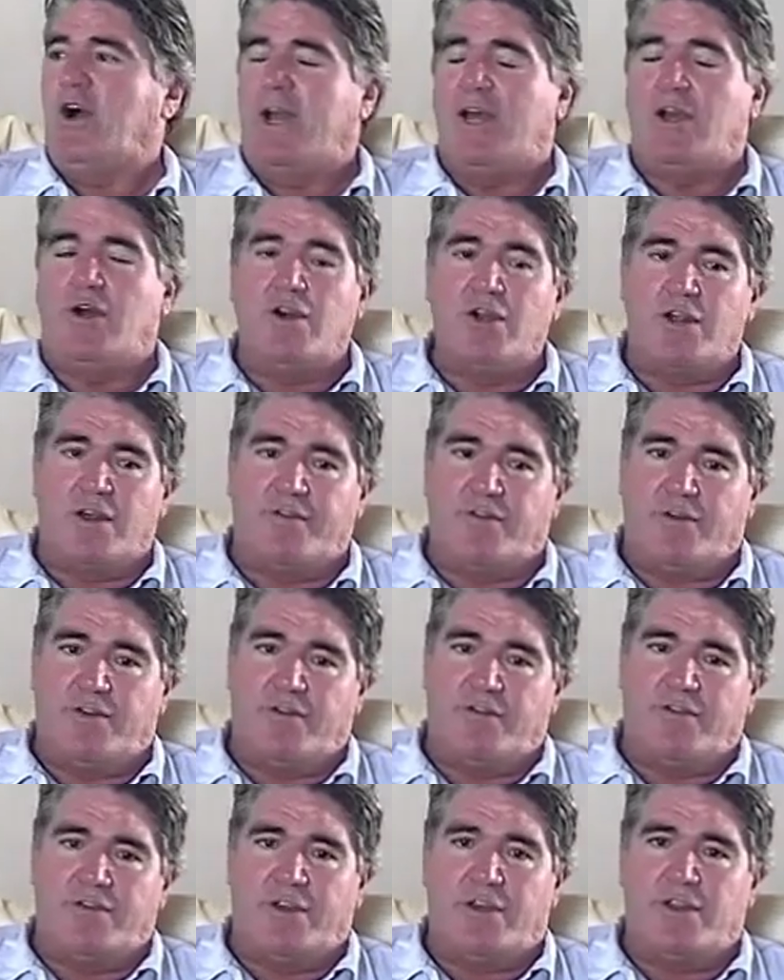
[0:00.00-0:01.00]
hunger
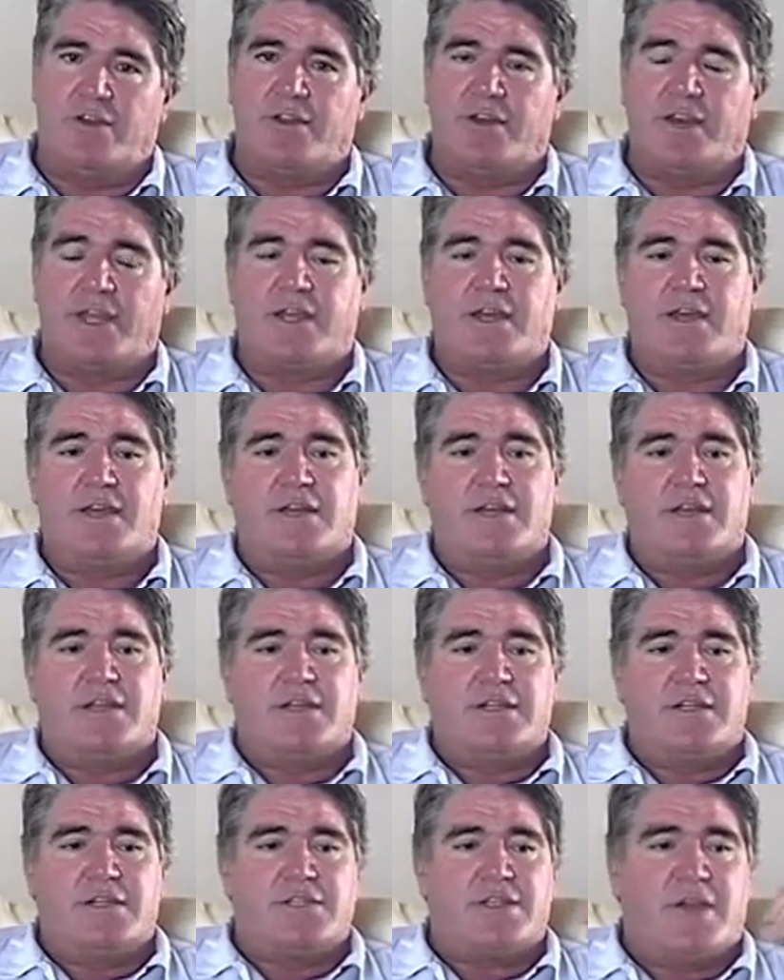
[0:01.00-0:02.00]
for learning.
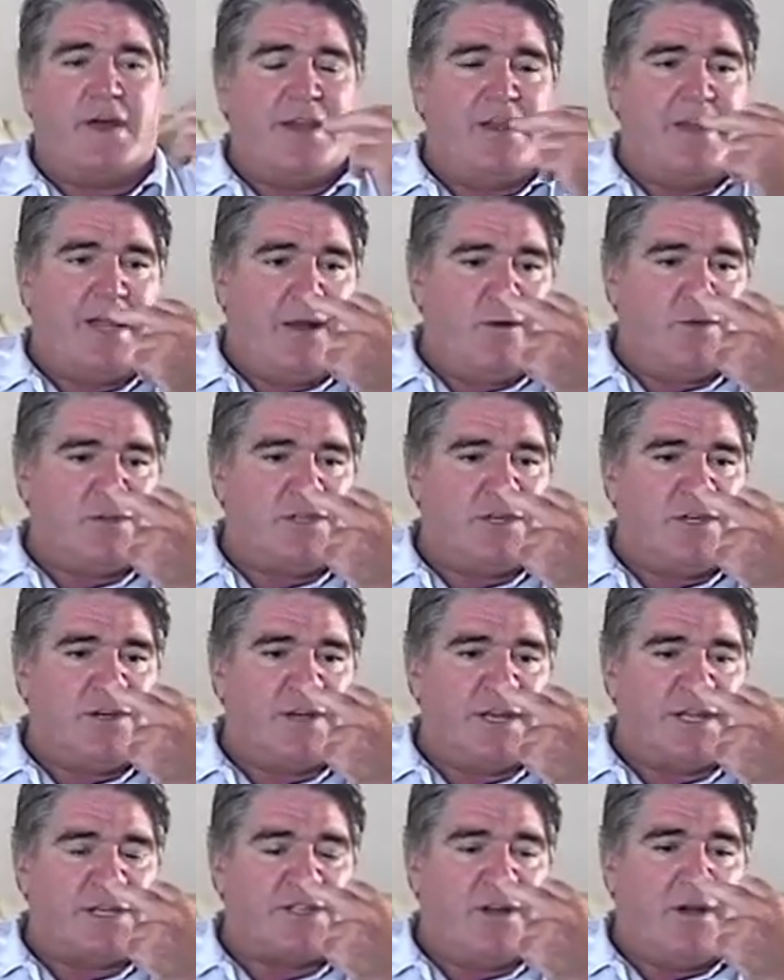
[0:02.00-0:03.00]
So I was
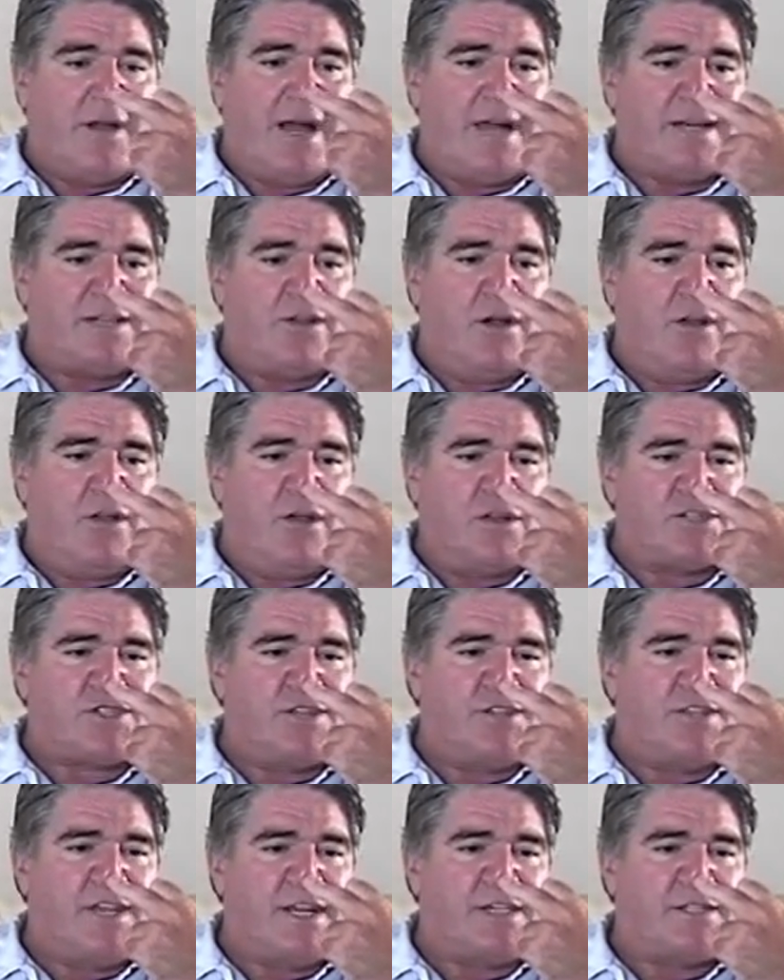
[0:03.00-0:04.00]
learning. So I'd got lots
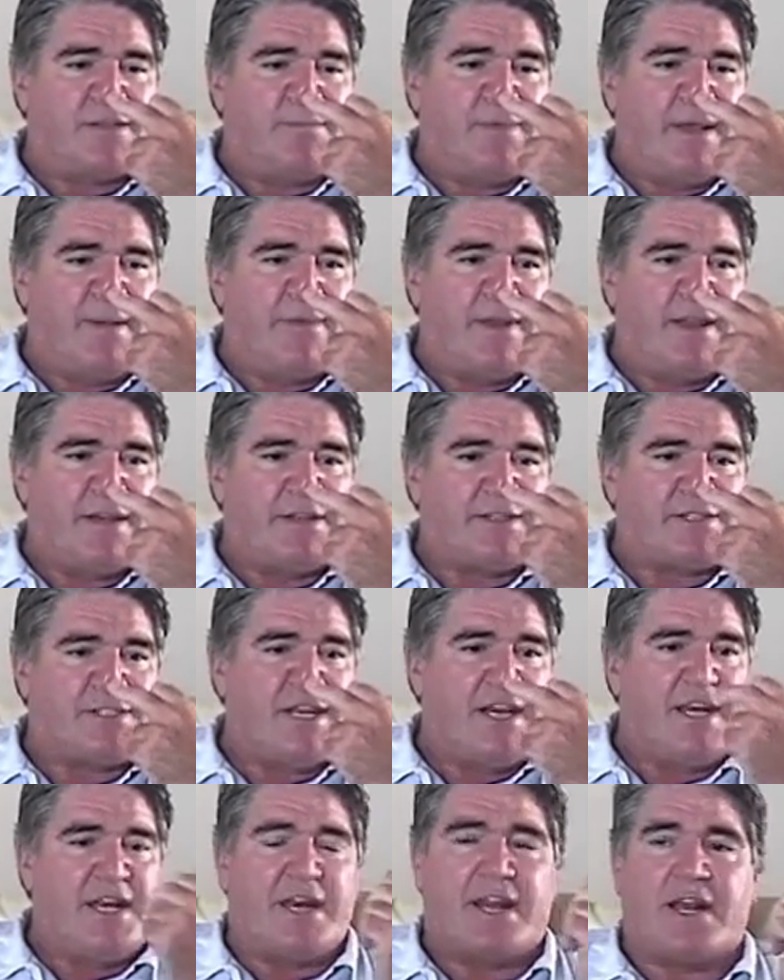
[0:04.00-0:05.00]
of things that people hadn't
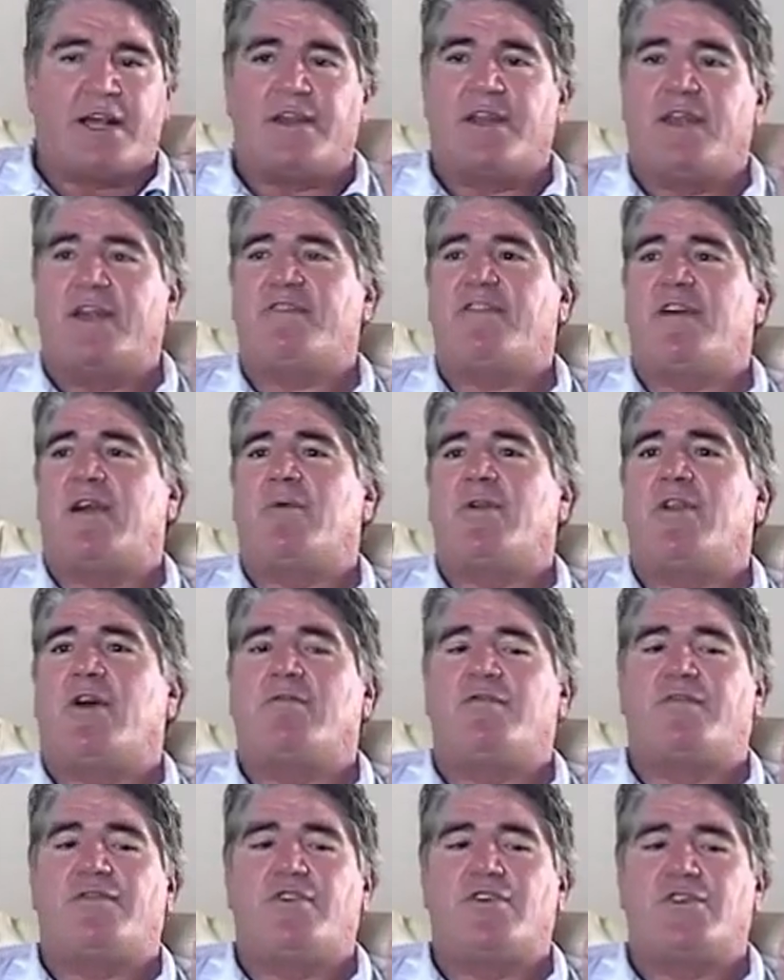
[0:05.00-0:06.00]
seen in England. And if I went
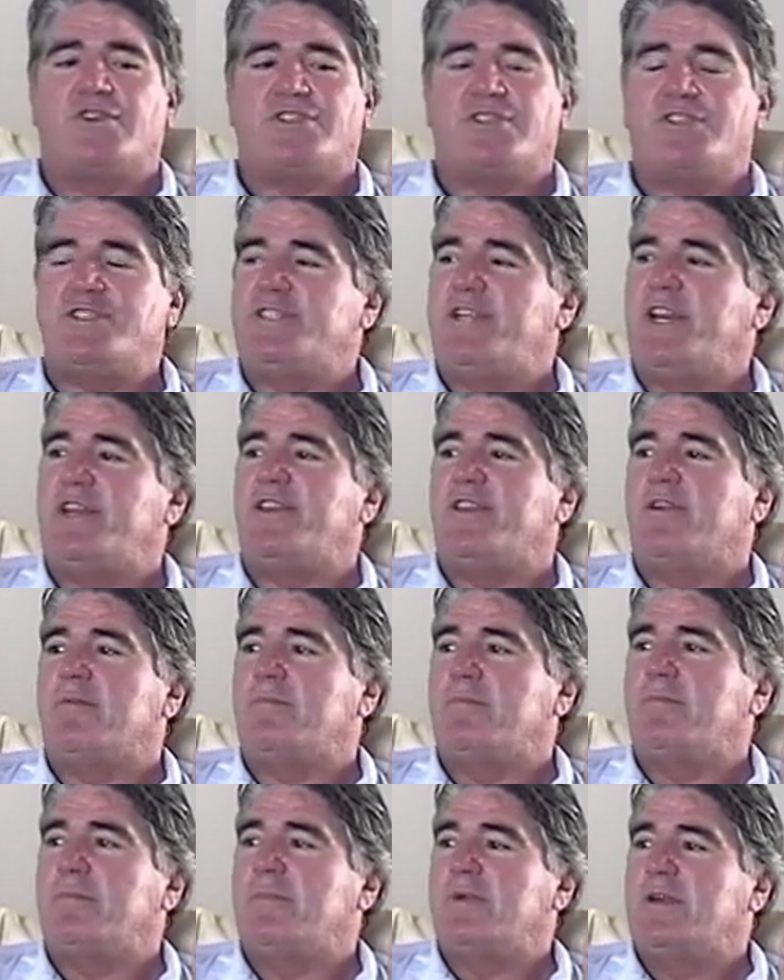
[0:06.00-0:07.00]
on first and did
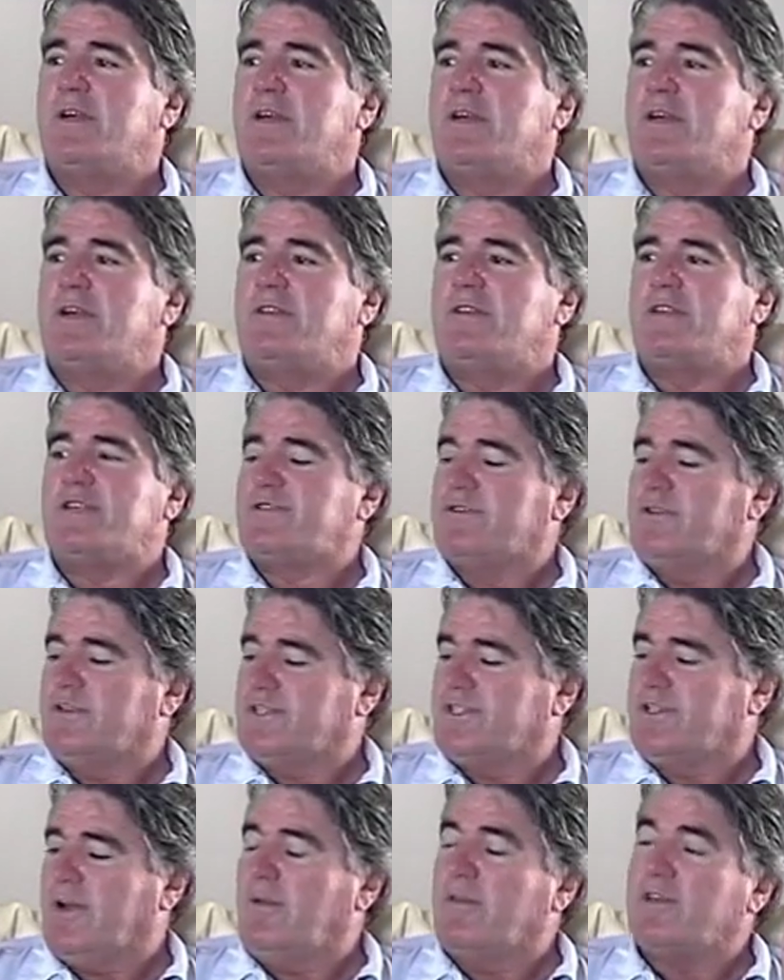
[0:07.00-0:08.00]
them, they sort of
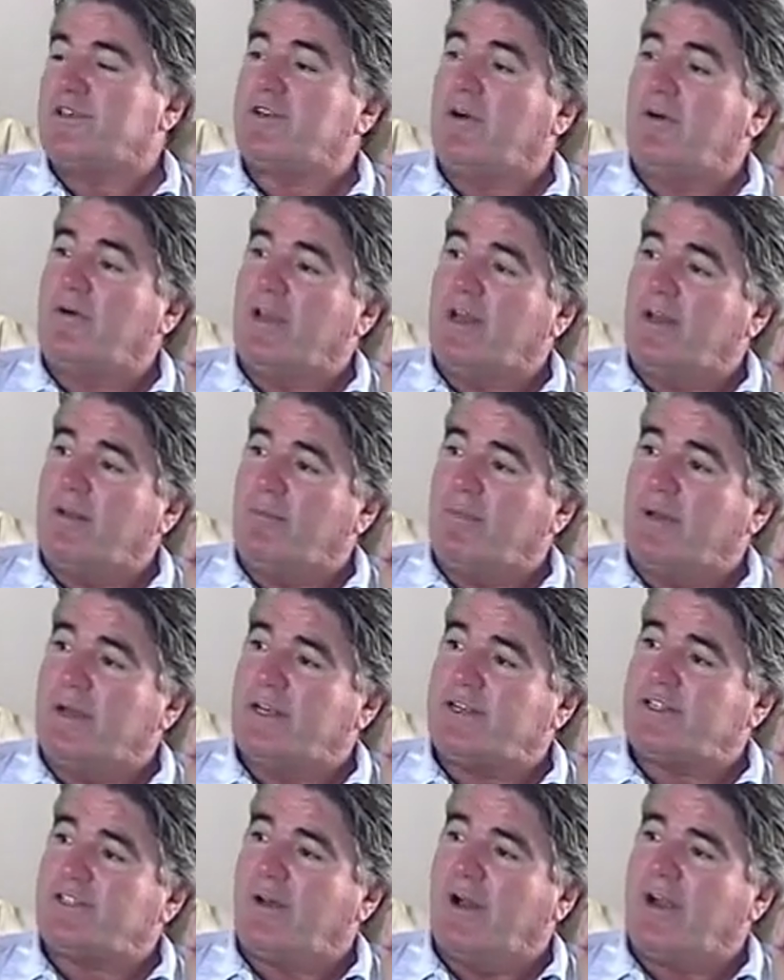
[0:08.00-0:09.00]
stole the show a little
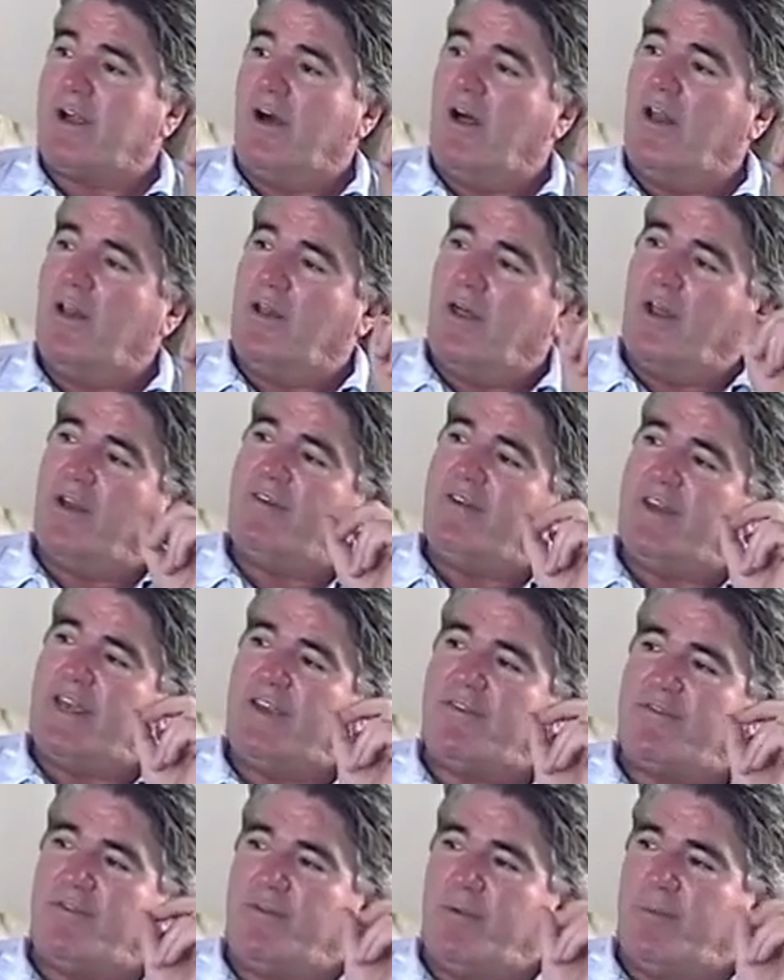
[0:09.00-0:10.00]
bit. So I got a lot of
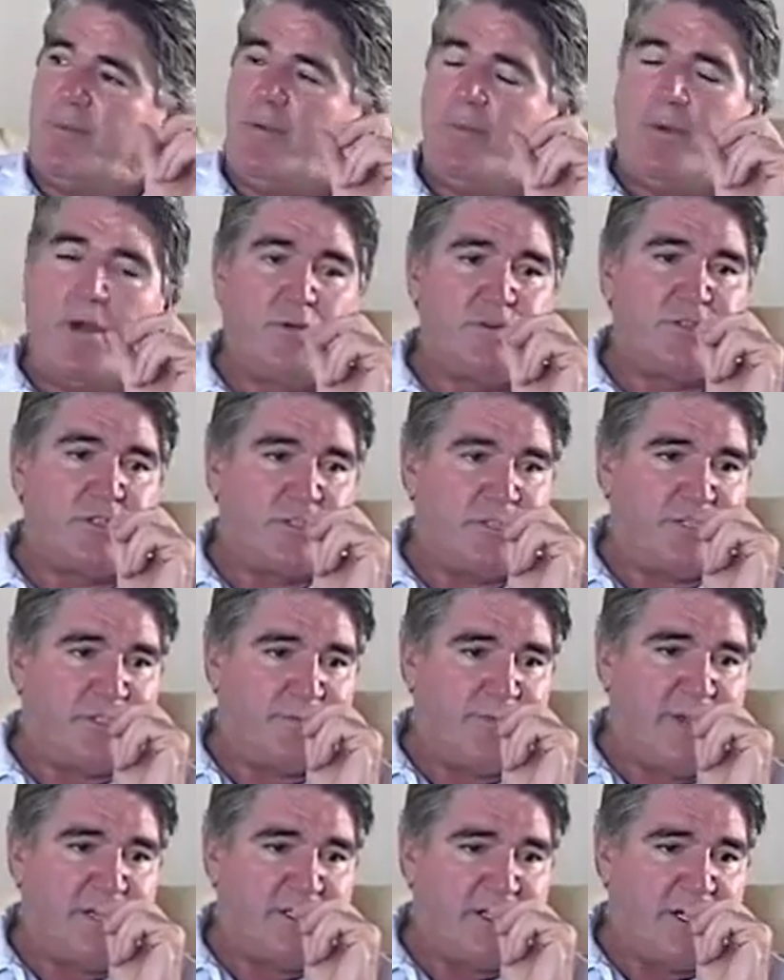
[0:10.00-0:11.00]
heat from the promoters
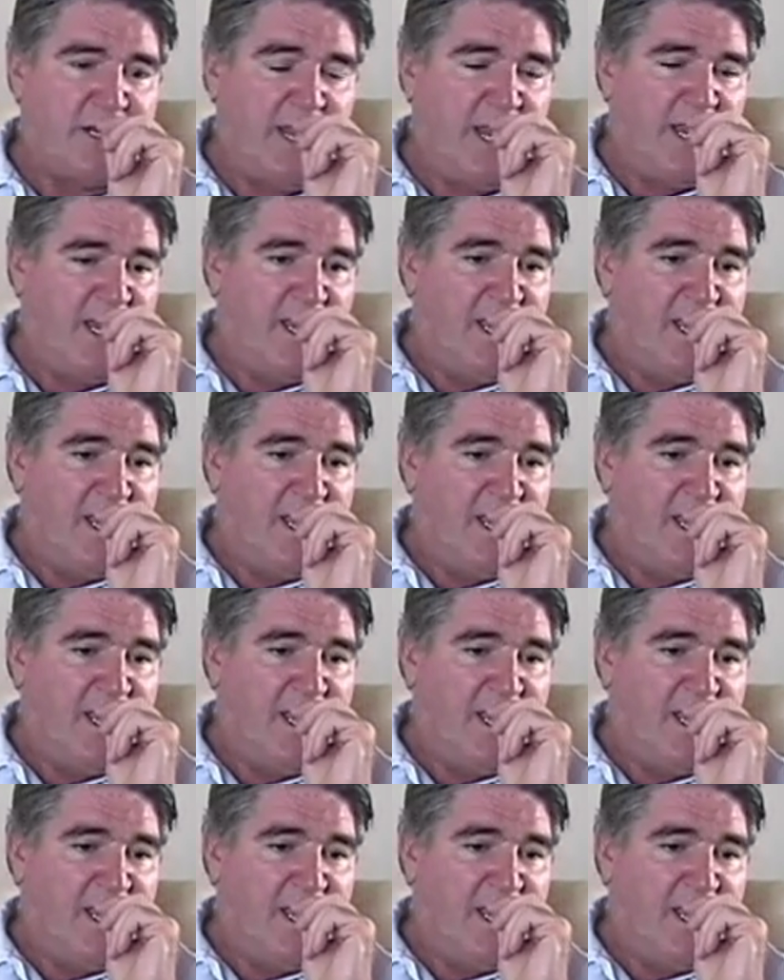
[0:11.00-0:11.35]
especially